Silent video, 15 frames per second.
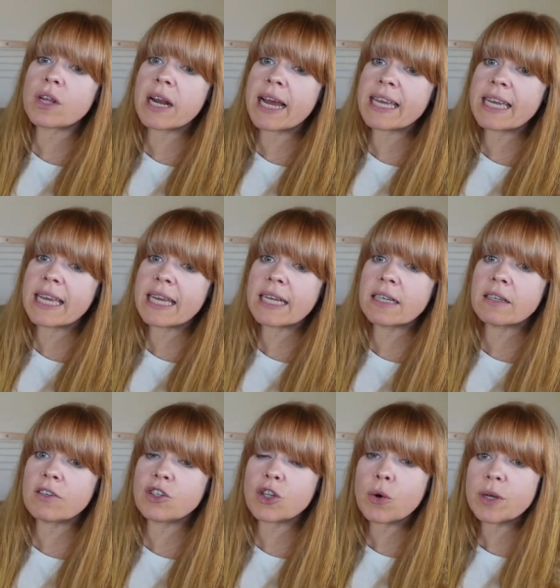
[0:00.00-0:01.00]
so that I
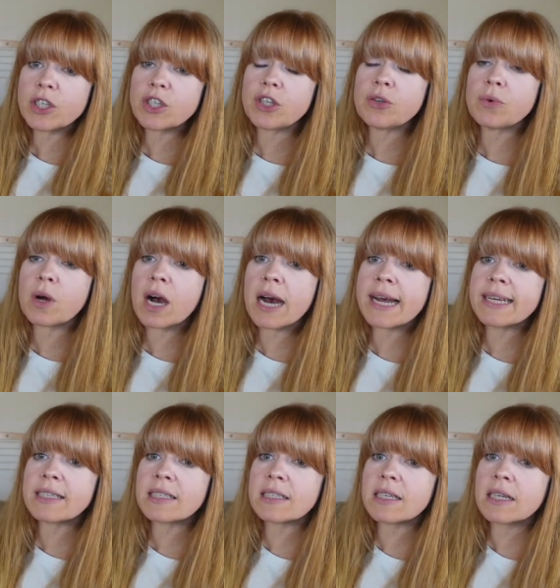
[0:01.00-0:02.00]
can show it to you
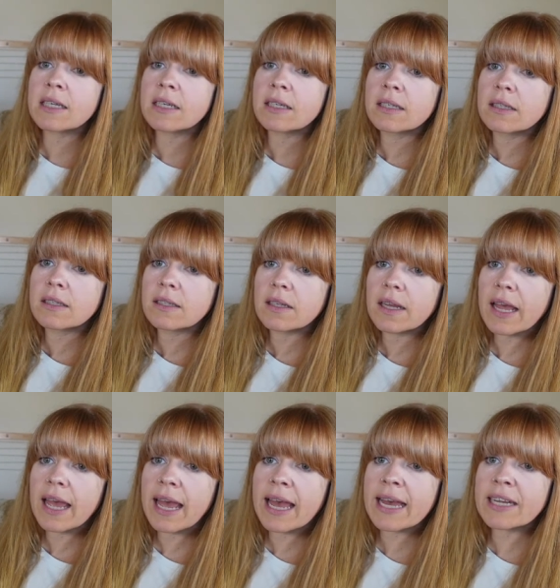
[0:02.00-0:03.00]
guys
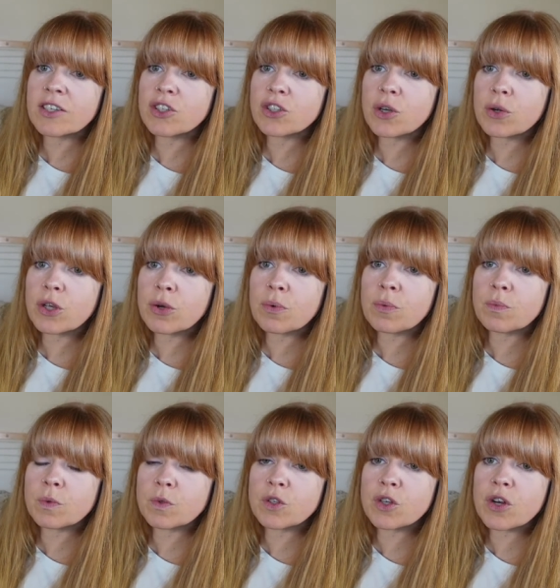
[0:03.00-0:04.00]
and show you
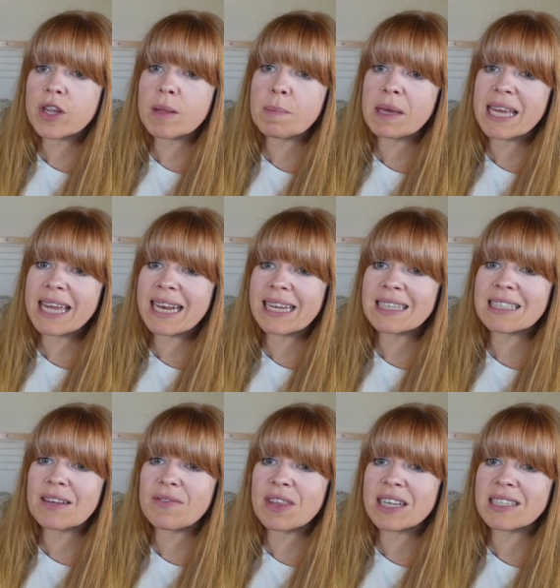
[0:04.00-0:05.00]
sort of the
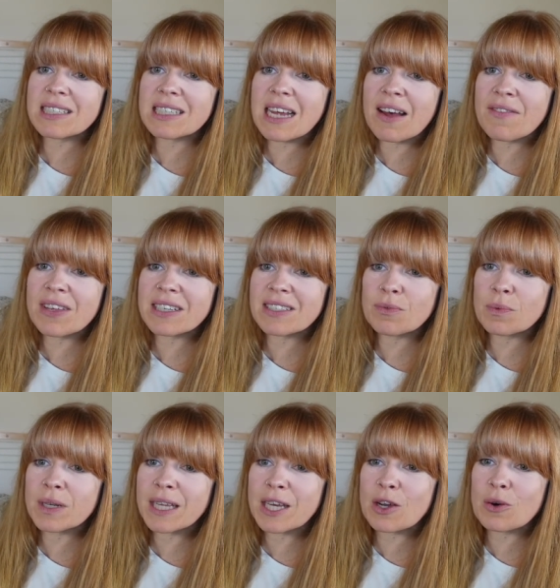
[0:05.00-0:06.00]
beginnings of this of this
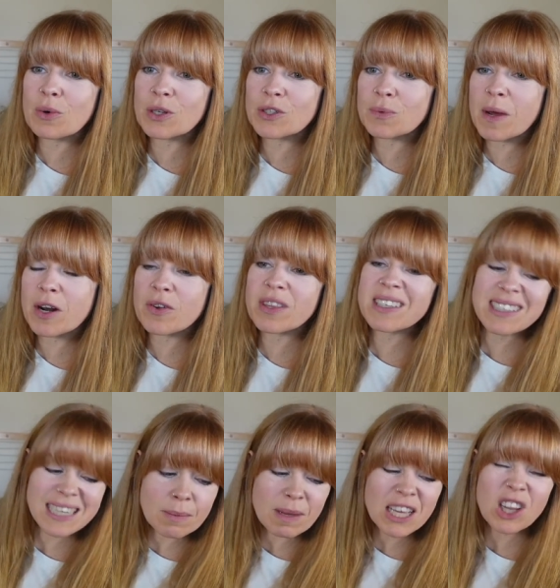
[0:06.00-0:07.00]
really cool sweater. This
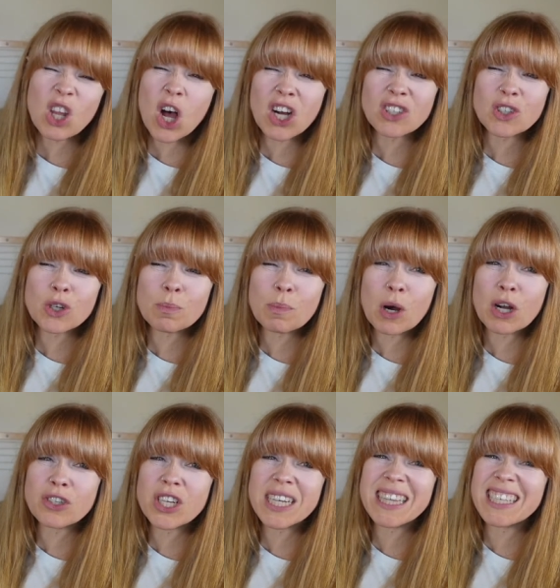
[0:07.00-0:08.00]
is gonna be a long-term
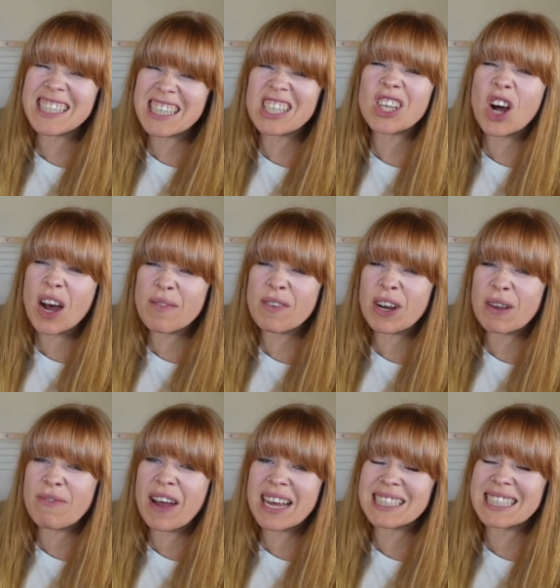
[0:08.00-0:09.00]
project. This is not
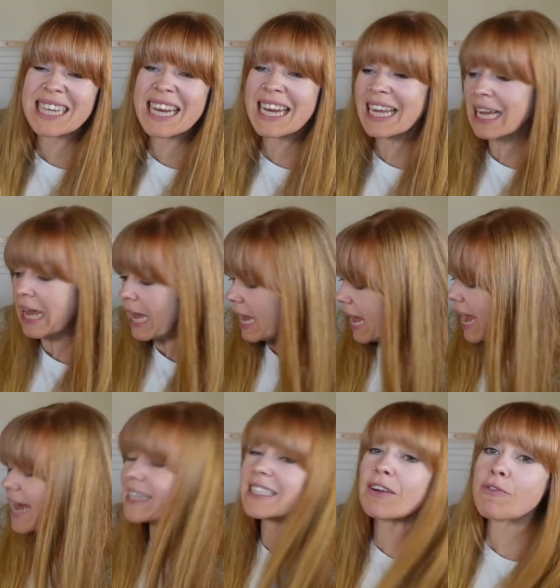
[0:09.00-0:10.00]
very fast knitting.
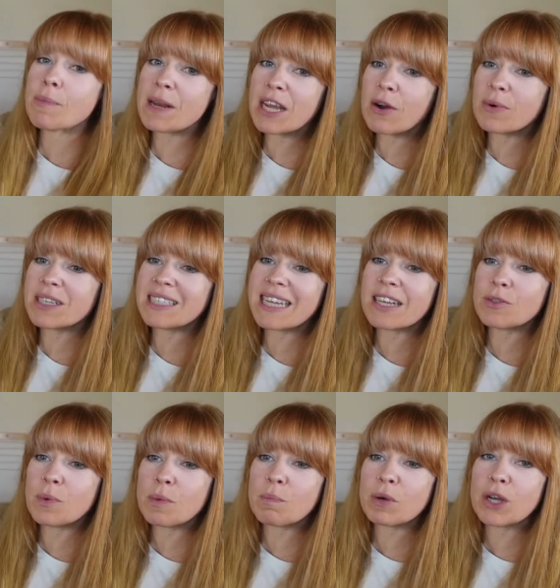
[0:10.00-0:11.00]
As everybody always
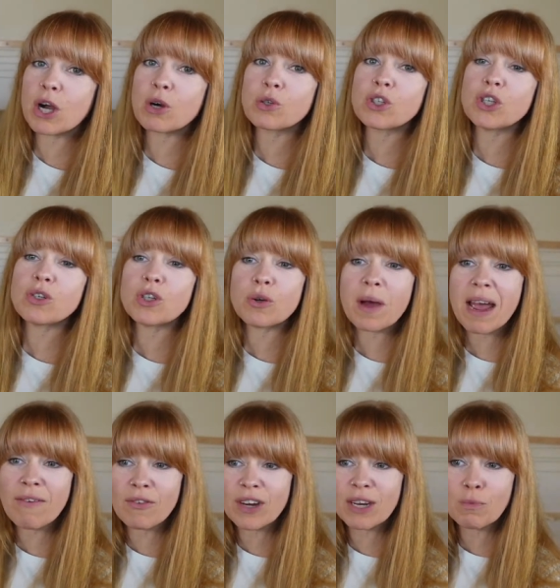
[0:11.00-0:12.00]
says with brioche, you do
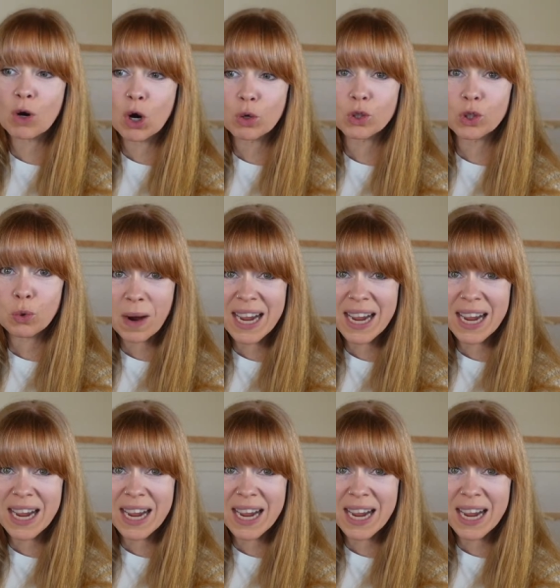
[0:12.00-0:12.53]
every row